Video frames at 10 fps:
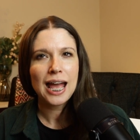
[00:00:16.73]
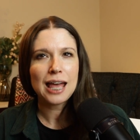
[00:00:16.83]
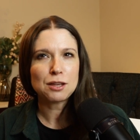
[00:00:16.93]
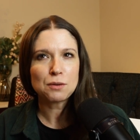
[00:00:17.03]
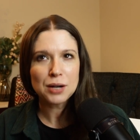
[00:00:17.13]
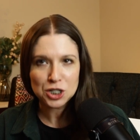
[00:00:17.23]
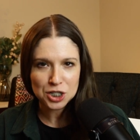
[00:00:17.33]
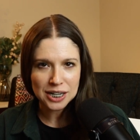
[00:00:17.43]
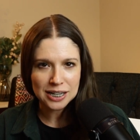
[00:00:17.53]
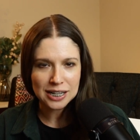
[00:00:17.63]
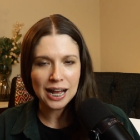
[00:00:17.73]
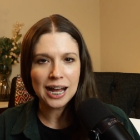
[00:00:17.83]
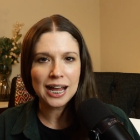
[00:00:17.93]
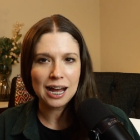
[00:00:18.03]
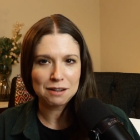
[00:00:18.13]
And the question that
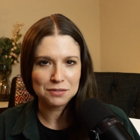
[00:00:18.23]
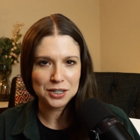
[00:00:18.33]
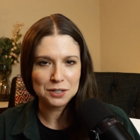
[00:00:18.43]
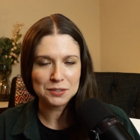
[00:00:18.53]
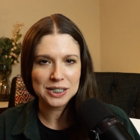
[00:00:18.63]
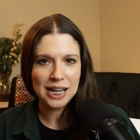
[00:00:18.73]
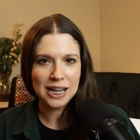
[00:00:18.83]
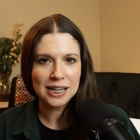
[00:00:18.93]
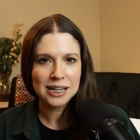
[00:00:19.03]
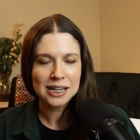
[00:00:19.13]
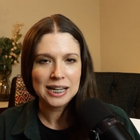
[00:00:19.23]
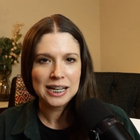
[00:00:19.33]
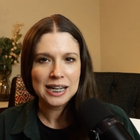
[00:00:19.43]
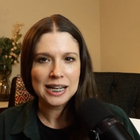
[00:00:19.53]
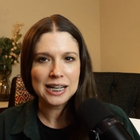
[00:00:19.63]
I have for you today
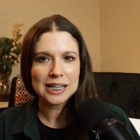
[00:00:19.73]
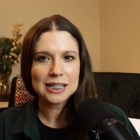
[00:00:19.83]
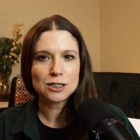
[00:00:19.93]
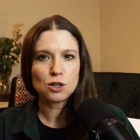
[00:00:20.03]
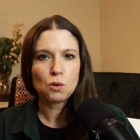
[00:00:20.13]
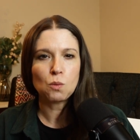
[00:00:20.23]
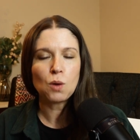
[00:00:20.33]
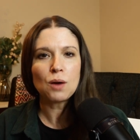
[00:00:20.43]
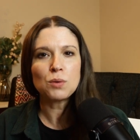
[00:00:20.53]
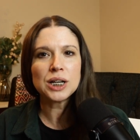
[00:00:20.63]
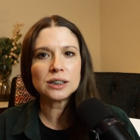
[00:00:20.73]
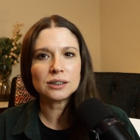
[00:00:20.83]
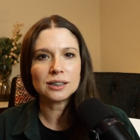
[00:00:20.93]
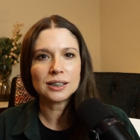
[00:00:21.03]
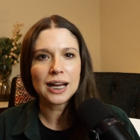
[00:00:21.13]
is what would it
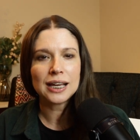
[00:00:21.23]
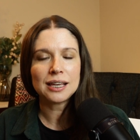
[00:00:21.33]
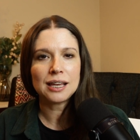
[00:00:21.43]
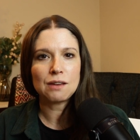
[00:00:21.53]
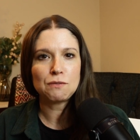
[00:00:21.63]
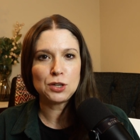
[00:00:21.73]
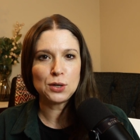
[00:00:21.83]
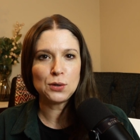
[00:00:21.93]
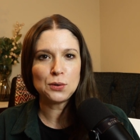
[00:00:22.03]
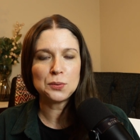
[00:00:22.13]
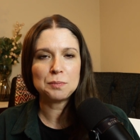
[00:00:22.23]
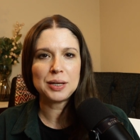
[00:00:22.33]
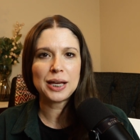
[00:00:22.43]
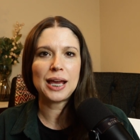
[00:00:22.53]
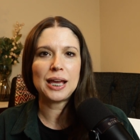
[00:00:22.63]
look like if you
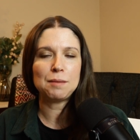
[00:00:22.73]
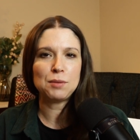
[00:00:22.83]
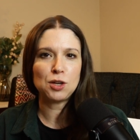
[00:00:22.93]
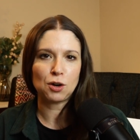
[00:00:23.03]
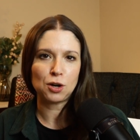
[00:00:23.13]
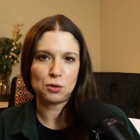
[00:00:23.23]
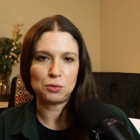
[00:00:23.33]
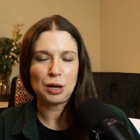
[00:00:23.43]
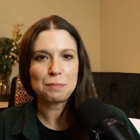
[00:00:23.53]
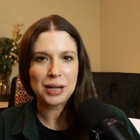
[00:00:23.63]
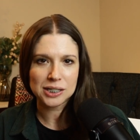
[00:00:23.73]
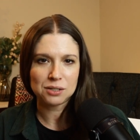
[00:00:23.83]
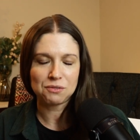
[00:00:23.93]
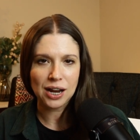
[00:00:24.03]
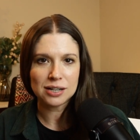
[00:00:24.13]
became your own best
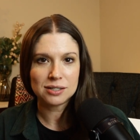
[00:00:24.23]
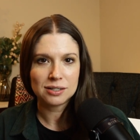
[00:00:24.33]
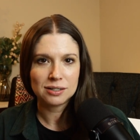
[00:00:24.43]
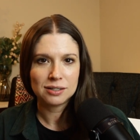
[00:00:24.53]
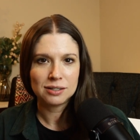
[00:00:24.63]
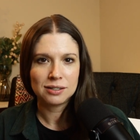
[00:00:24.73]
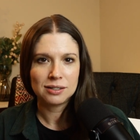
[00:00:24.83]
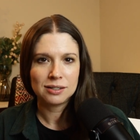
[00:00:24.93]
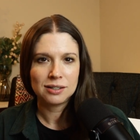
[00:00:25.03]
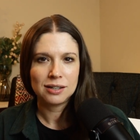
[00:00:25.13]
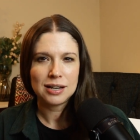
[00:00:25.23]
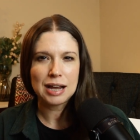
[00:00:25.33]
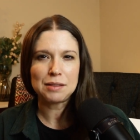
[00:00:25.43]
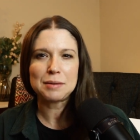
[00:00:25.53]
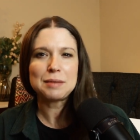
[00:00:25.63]
friend?
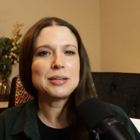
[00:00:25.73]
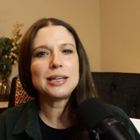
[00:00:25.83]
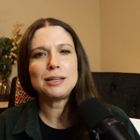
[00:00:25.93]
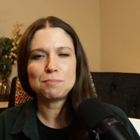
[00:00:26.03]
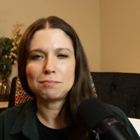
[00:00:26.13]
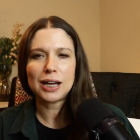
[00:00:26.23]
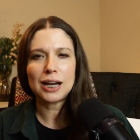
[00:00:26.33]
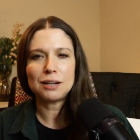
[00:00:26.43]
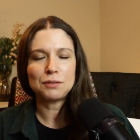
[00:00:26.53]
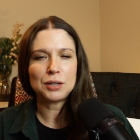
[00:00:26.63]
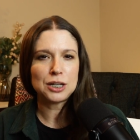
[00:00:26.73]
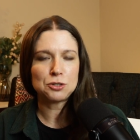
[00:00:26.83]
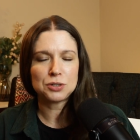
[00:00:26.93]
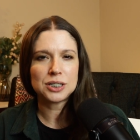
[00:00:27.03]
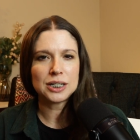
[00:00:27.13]
Now, that might be kind of an
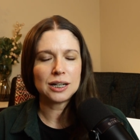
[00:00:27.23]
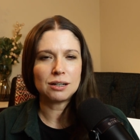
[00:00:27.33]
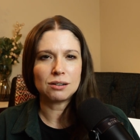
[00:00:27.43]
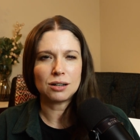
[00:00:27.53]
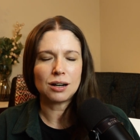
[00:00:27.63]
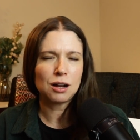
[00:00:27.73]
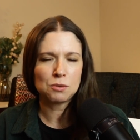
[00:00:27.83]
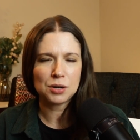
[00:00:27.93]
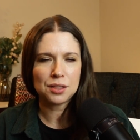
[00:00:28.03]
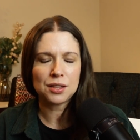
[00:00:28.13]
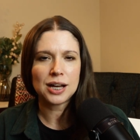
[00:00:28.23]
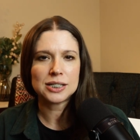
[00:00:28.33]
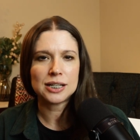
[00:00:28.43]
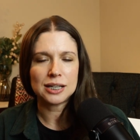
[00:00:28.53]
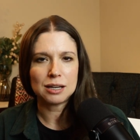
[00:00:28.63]
interesting or awkward thought
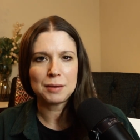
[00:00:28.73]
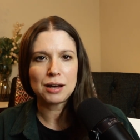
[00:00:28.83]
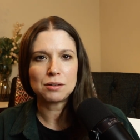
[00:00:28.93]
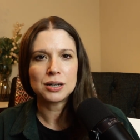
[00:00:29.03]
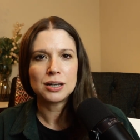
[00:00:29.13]
to think about.